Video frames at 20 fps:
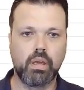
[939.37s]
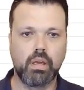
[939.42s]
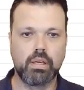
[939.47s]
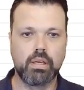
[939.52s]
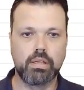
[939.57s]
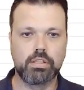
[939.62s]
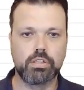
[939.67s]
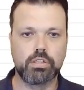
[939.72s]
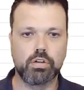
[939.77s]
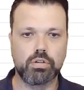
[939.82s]

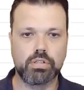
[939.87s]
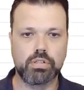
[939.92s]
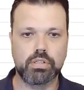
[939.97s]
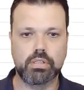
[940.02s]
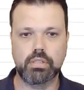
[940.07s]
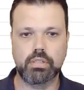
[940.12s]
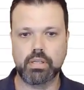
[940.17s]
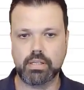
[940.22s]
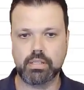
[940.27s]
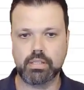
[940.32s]

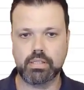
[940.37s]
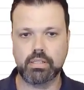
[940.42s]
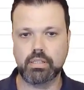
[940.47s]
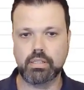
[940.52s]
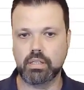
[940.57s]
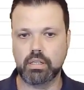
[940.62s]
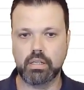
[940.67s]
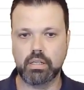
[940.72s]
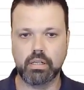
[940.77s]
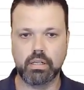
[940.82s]
Source
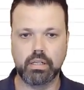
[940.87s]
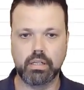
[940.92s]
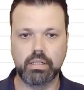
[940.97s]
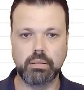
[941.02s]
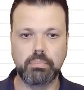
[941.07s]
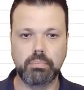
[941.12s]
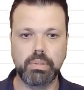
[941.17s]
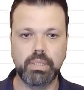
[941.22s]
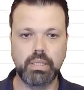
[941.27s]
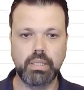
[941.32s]
test uh,
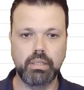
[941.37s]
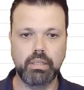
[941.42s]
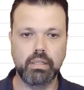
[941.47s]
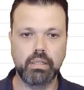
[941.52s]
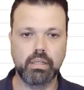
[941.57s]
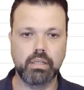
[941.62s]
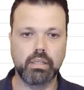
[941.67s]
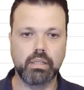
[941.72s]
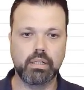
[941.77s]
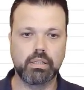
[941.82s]

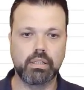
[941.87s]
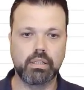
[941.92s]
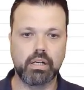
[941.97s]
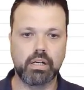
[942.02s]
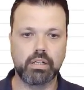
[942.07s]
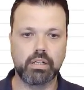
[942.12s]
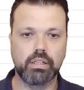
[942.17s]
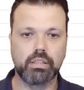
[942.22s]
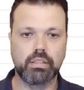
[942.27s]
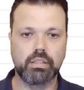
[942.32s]
DB,
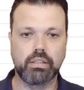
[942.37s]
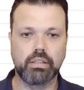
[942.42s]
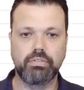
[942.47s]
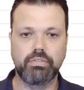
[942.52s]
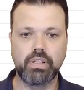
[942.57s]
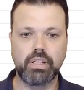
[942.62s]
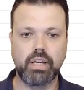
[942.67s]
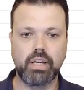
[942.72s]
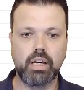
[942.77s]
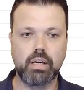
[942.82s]
target
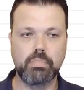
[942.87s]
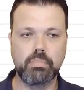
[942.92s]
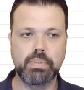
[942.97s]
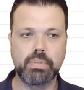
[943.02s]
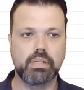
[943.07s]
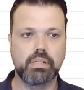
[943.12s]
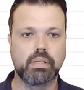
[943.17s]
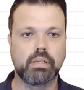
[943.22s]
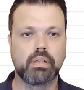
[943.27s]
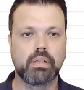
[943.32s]
event
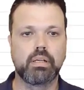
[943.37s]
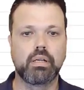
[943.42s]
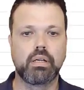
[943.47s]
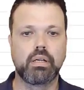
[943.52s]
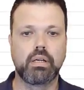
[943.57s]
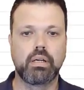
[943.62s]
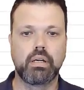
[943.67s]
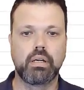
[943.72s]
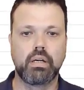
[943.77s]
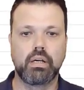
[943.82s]
hubs.
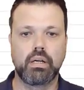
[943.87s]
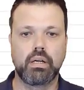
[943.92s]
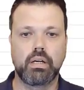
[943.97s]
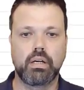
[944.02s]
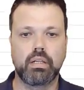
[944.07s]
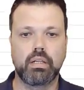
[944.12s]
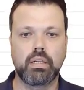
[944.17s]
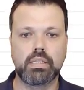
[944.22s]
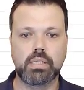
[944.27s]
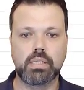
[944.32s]

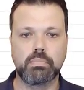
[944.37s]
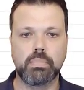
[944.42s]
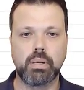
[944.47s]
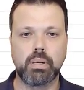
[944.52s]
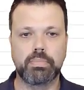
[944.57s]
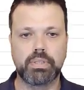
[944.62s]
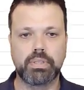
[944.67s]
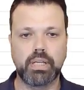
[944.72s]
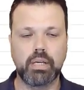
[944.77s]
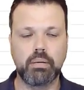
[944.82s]
Let's
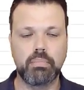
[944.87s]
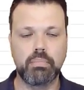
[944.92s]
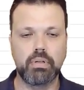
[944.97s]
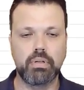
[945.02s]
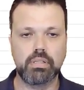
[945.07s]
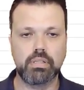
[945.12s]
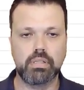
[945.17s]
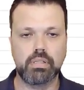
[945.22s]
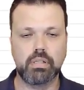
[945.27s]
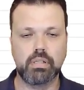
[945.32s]
map
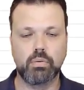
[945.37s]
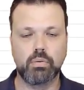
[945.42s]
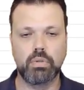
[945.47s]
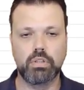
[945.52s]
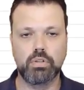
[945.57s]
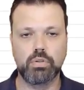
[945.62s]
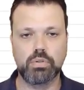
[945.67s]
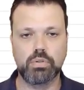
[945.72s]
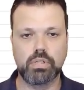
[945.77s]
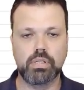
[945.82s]
tables. We'll
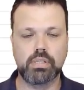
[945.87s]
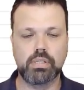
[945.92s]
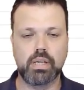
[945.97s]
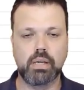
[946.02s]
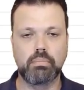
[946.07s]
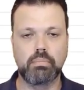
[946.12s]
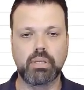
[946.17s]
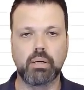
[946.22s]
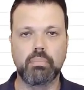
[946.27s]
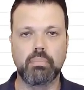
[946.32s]
use the
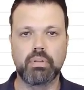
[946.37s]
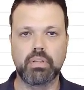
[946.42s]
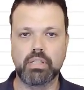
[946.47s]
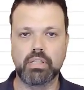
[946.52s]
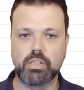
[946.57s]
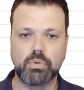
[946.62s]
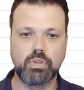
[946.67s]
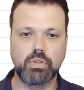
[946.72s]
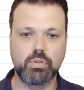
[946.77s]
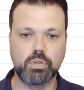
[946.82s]
same table
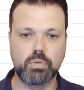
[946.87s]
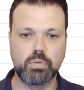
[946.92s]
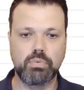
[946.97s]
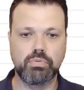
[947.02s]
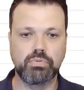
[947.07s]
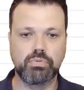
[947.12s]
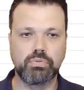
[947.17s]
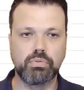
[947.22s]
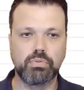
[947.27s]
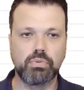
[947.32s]
as we used
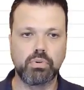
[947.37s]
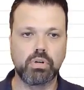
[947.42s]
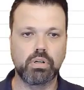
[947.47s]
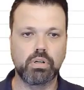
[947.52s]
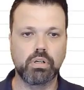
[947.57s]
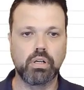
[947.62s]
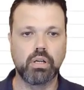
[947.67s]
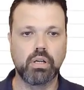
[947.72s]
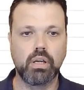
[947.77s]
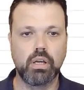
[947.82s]

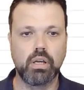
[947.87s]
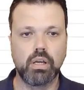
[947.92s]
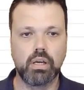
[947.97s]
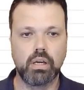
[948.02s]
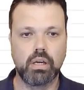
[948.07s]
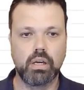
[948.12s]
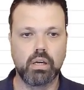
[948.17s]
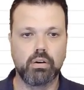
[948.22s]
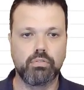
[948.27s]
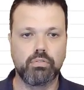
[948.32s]
before
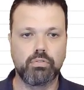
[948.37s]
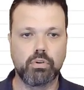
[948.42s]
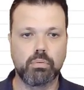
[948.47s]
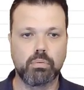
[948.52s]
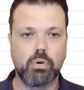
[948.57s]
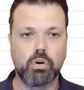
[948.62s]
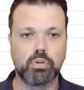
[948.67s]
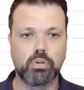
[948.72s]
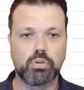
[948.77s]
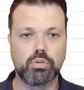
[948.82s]
from
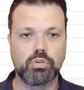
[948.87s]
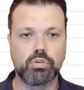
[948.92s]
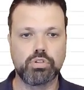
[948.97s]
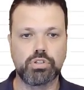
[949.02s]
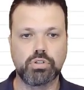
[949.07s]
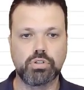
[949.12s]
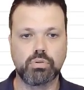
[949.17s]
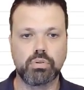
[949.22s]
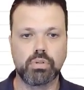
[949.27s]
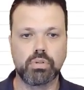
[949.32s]
auto
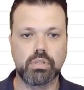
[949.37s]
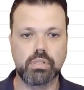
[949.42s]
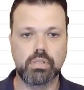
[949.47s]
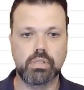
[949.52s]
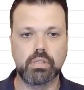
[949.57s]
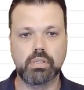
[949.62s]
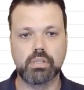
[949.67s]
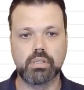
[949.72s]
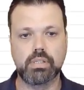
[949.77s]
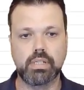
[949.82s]
insurance
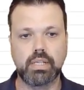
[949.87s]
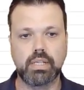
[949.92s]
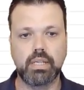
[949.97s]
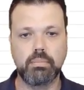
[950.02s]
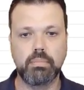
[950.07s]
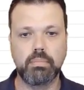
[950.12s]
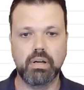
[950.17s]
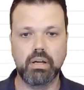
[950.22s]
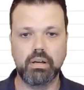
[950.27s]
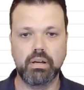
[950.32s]

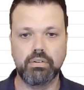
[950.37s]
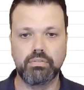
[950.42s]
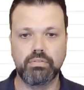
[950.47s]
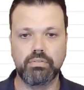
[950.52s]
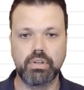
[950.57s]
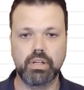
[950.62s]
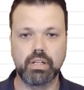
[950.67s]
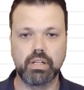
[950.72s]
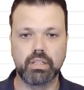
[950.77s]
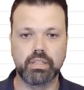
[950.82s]
schema,
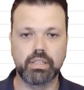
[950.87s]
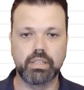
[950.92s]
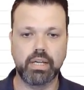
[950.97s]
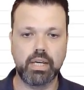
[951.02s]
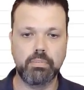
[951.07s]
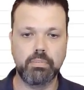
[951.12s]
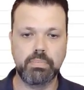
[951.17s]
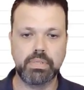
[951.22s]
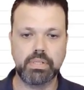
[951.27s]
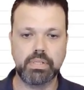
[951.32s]
vehicle
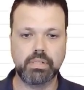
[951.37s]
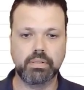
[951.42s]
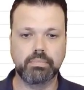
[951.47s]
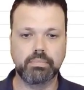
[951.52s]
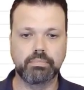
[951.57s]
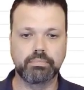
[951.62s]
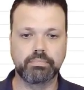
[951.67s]
types.